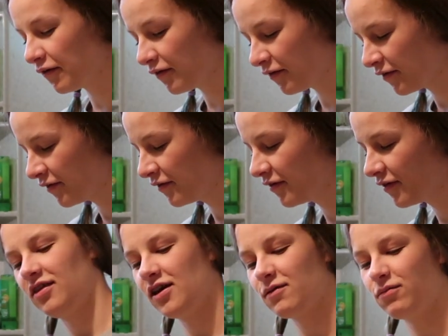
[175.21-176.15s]
Oh,
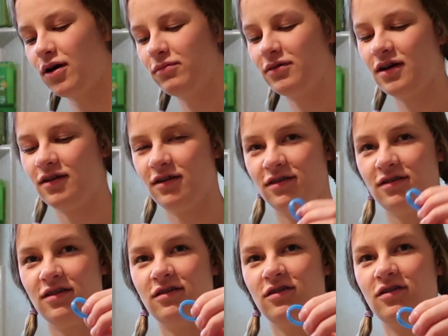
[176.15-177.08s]
thing popped out of the
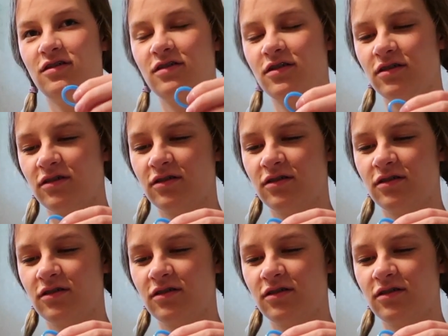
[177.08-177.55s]
scissors.